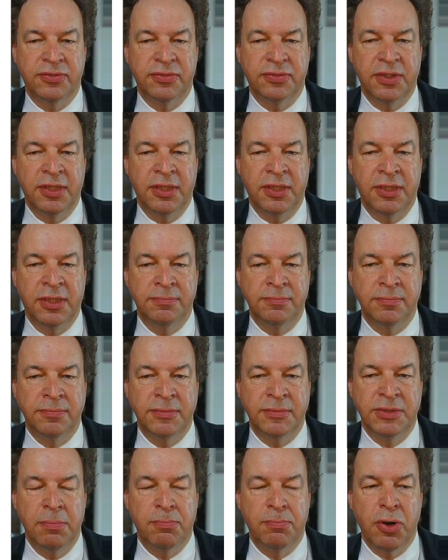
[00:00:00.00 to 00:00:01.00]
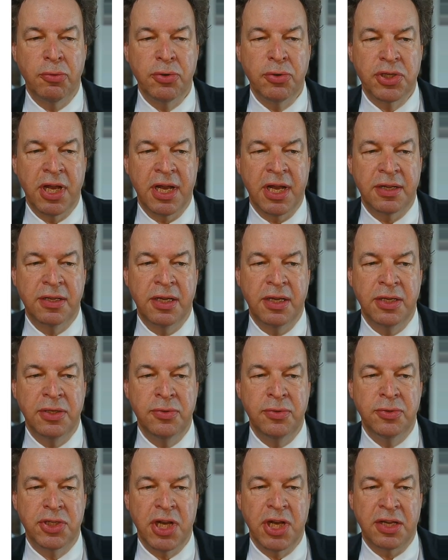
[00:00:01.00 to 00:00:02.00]
the project,
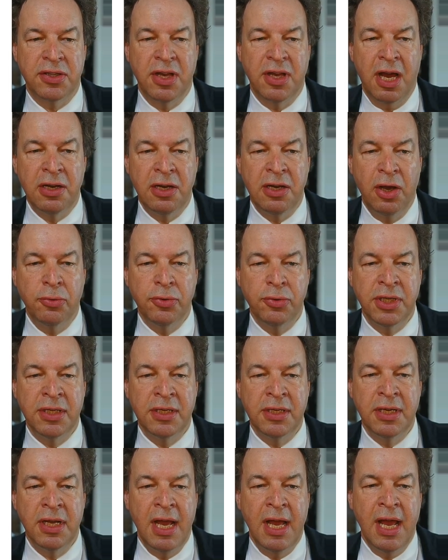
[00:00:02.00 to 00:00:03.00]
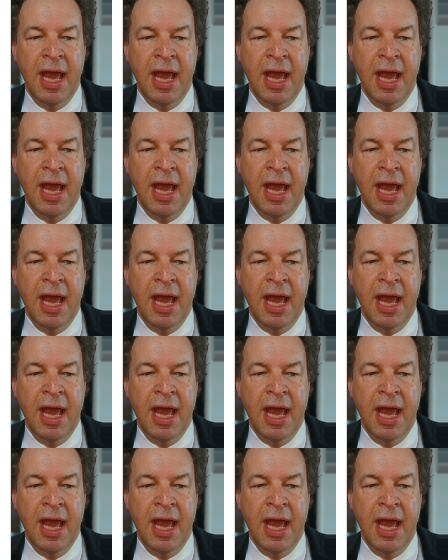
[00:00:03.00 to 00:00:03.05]
you check the unloading